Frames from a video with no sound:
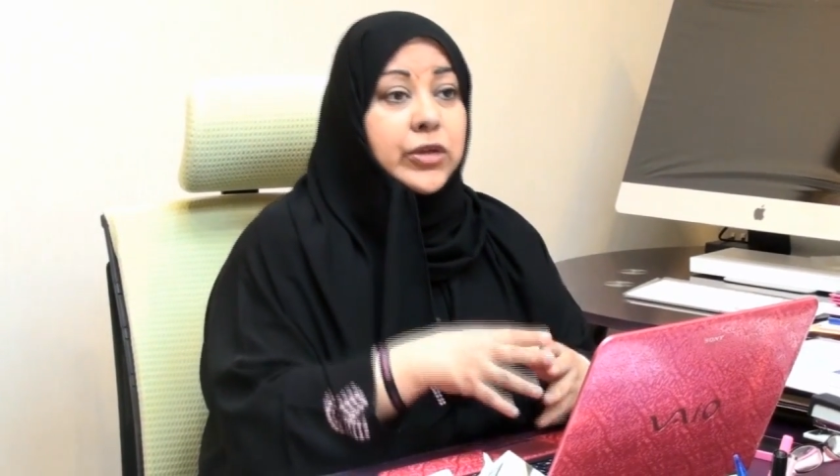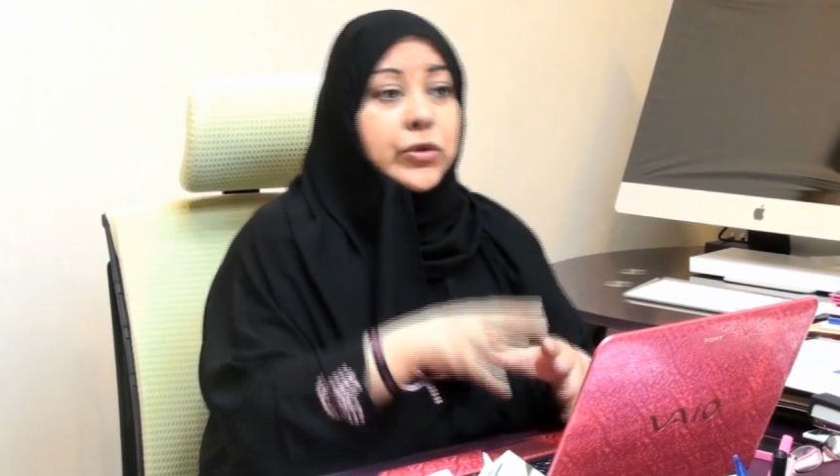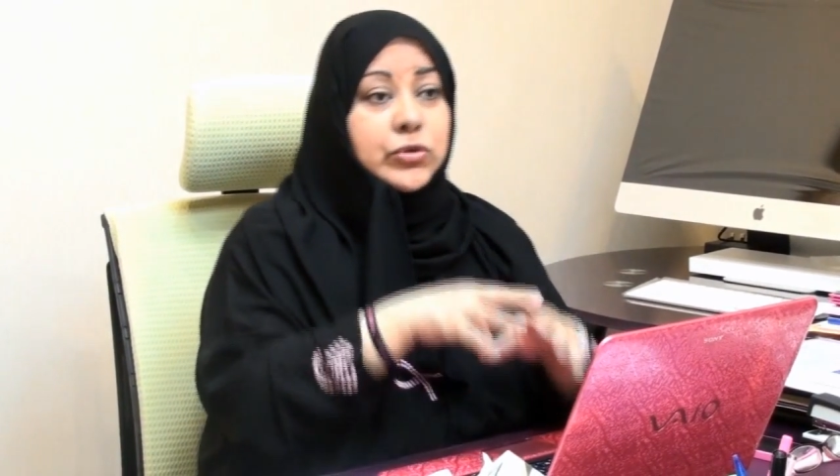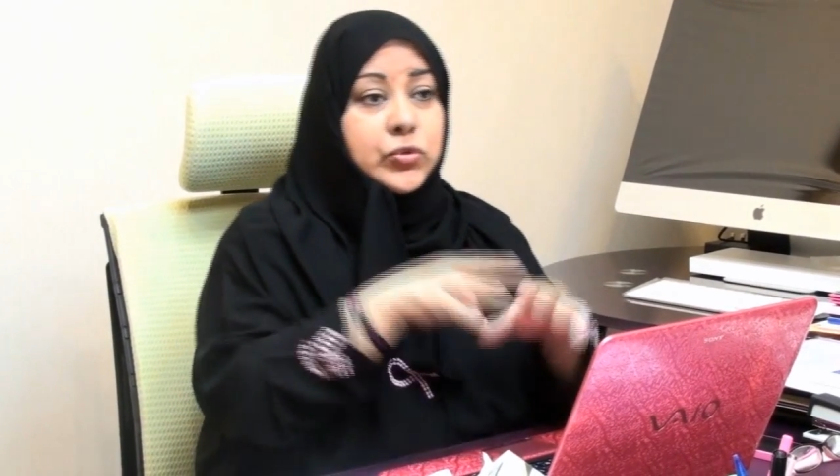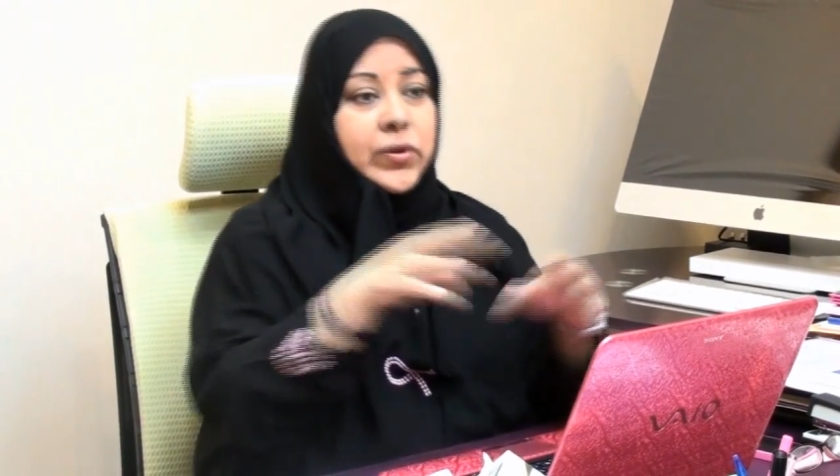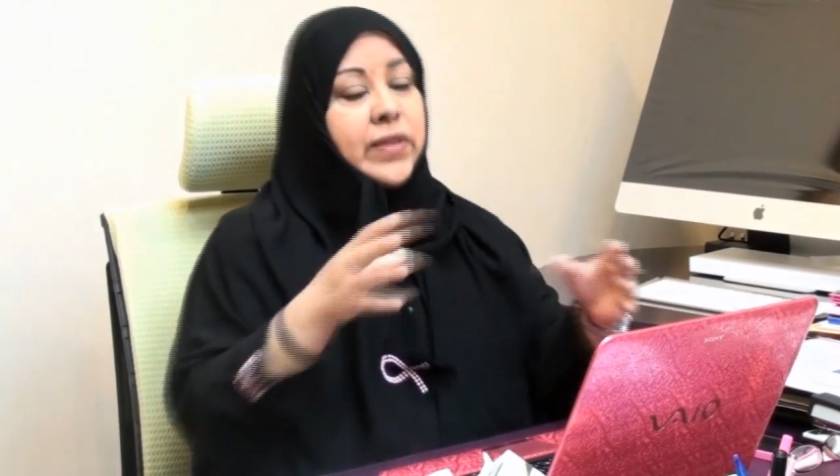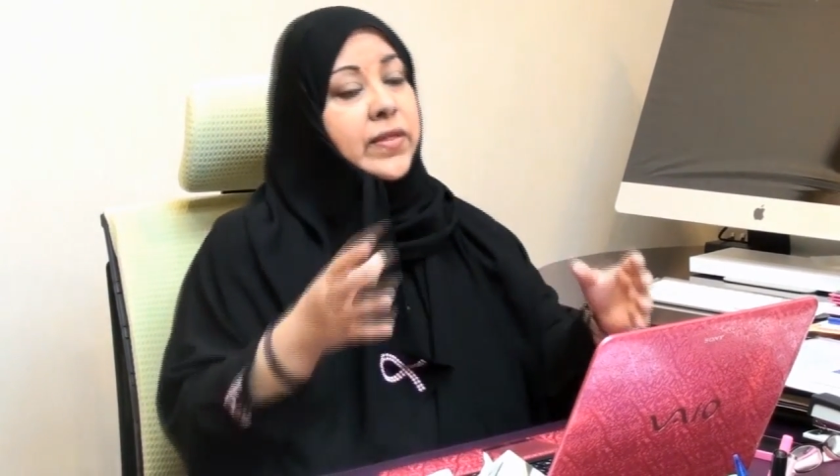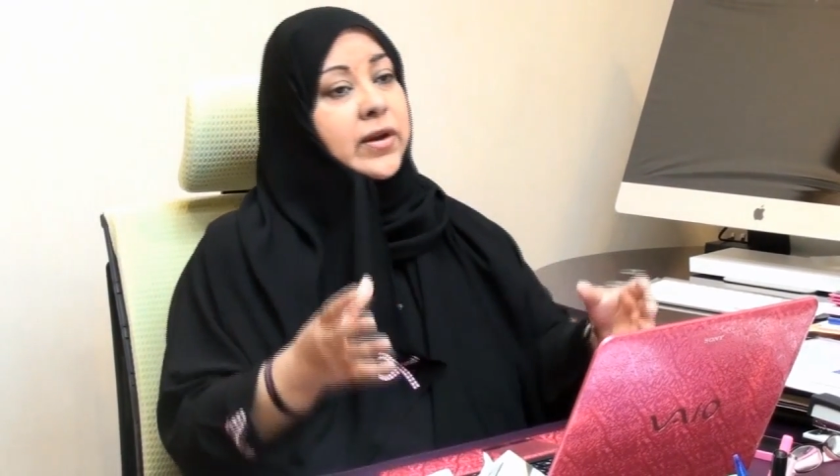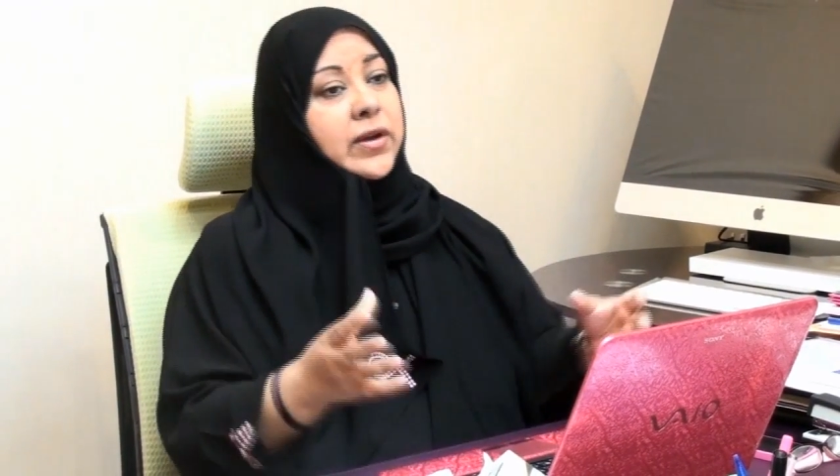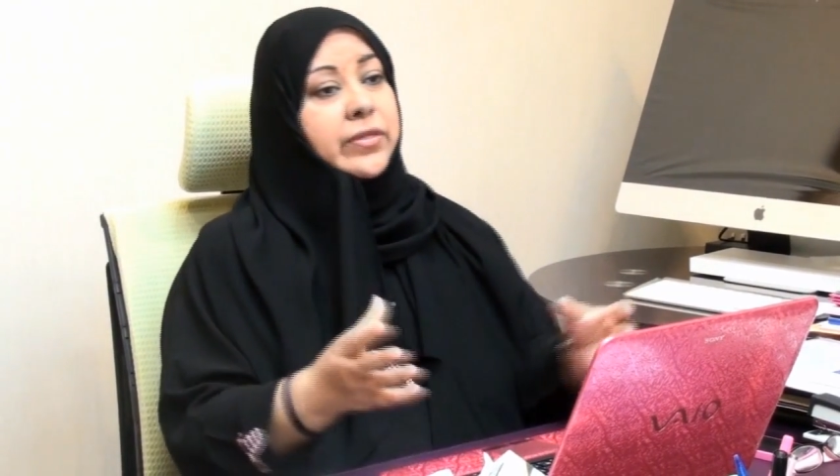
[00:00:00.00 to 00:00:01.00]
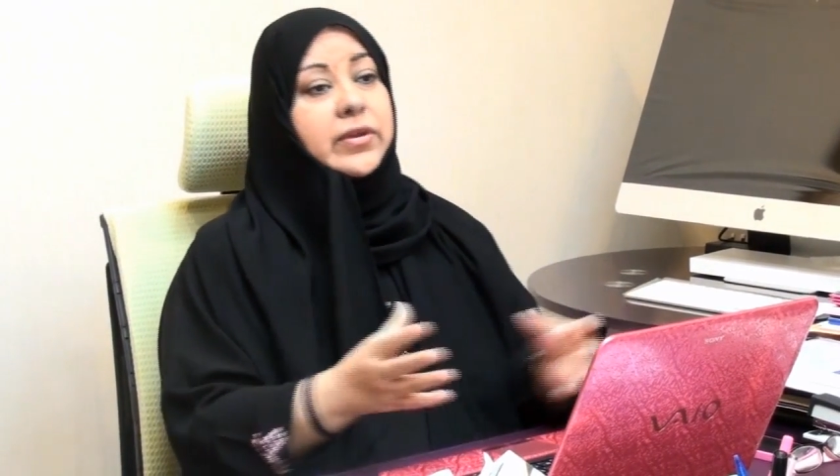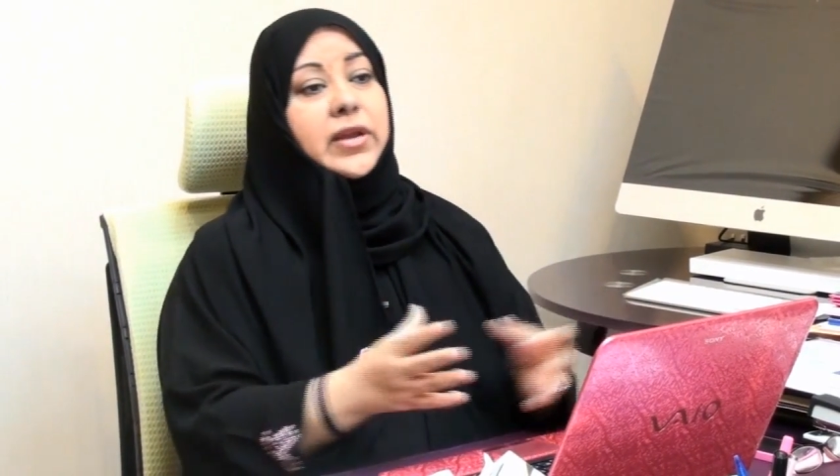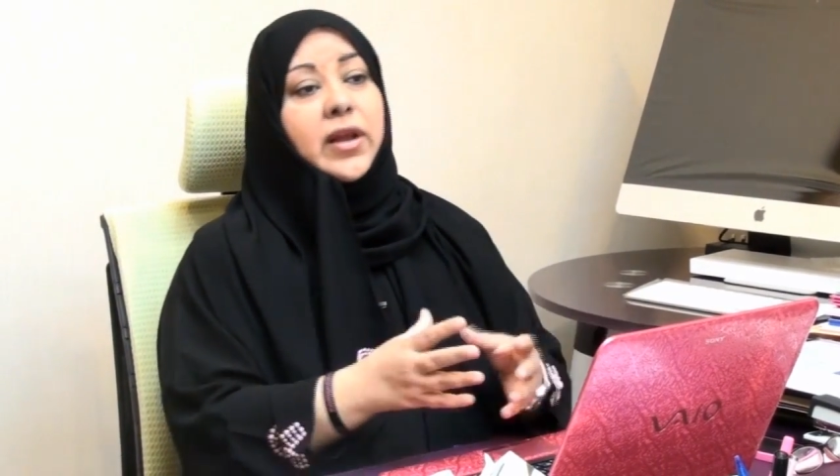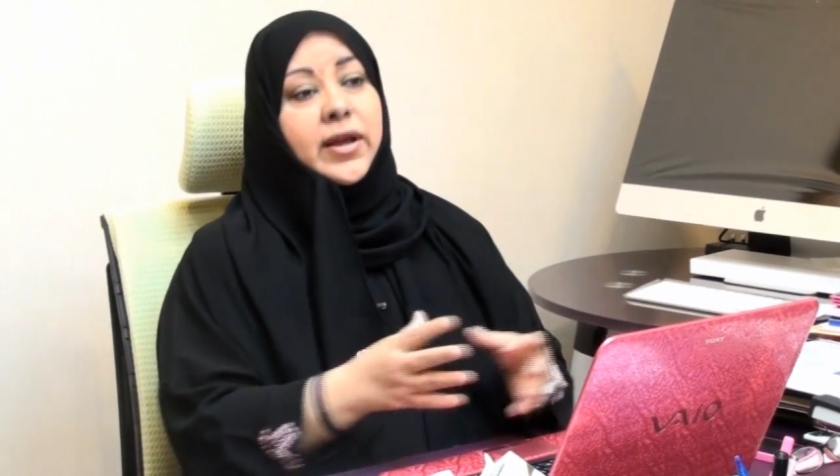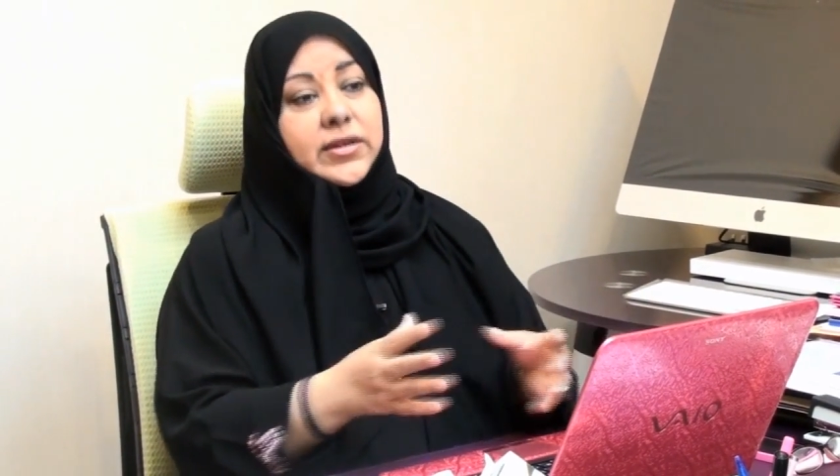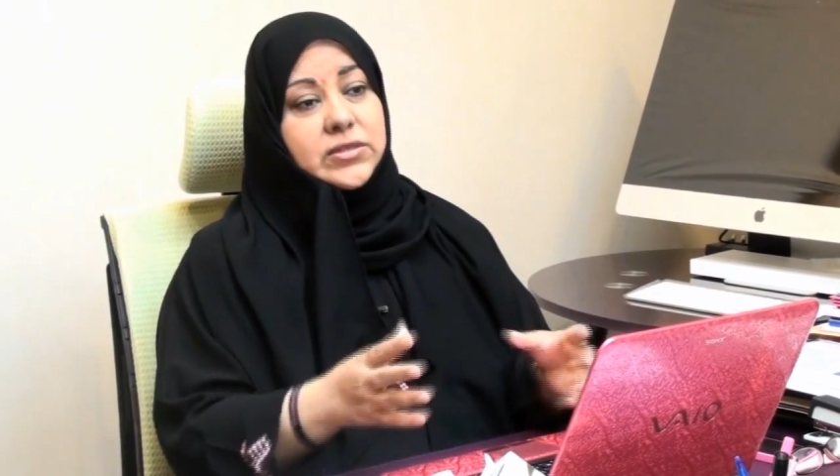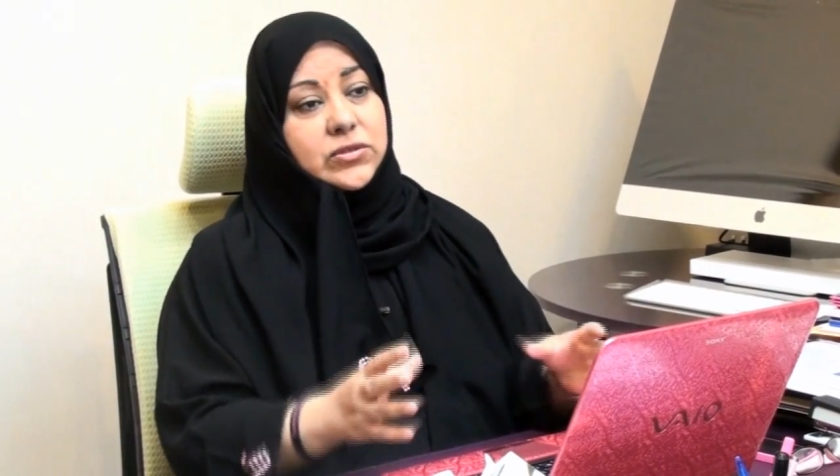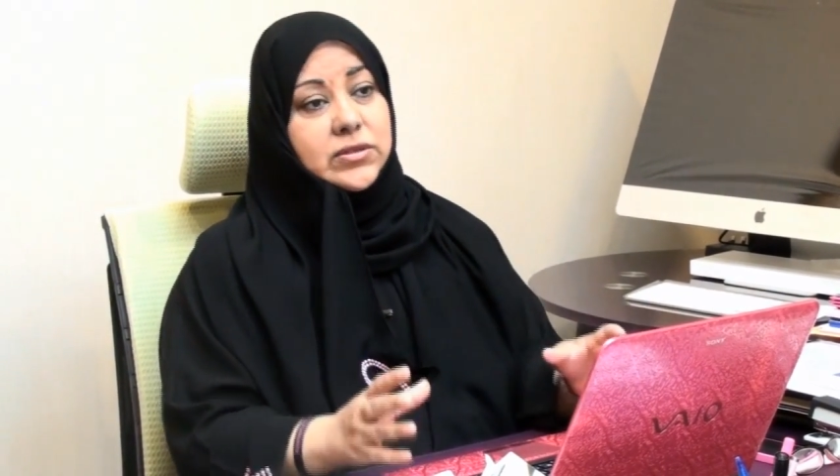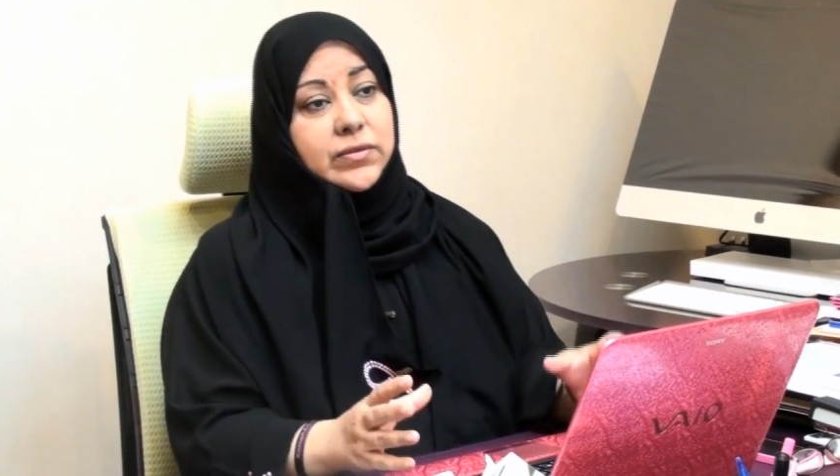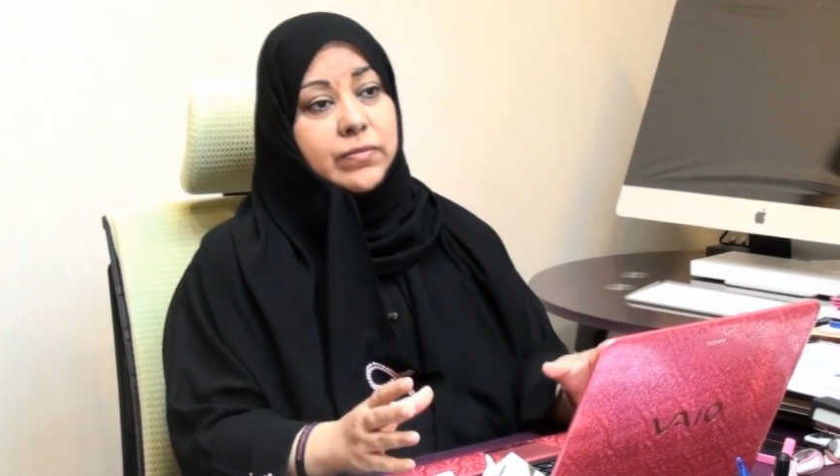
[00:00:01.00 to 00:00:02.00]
Usually, there are three lines,